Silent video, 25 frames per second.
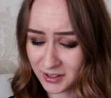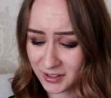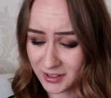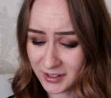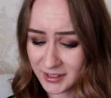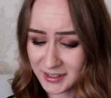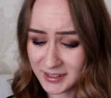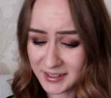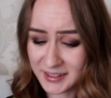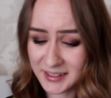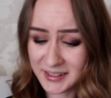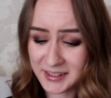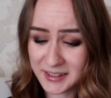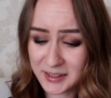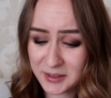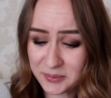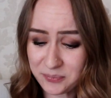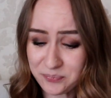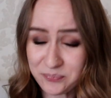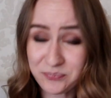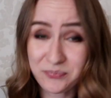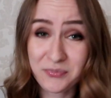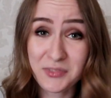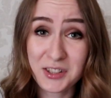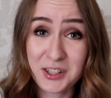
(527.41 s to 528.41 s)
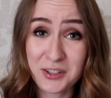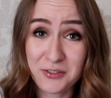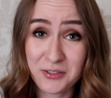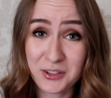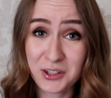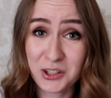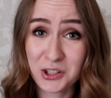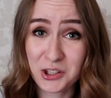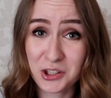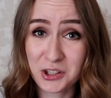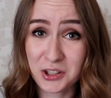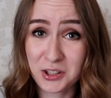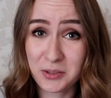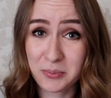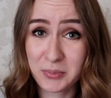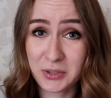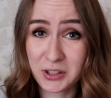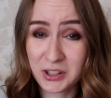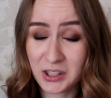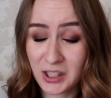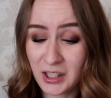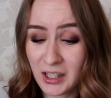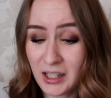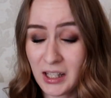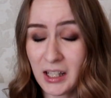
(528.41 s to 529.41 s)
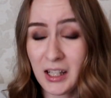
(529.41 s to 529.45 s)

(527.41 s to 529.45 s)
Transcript: this definition a bit,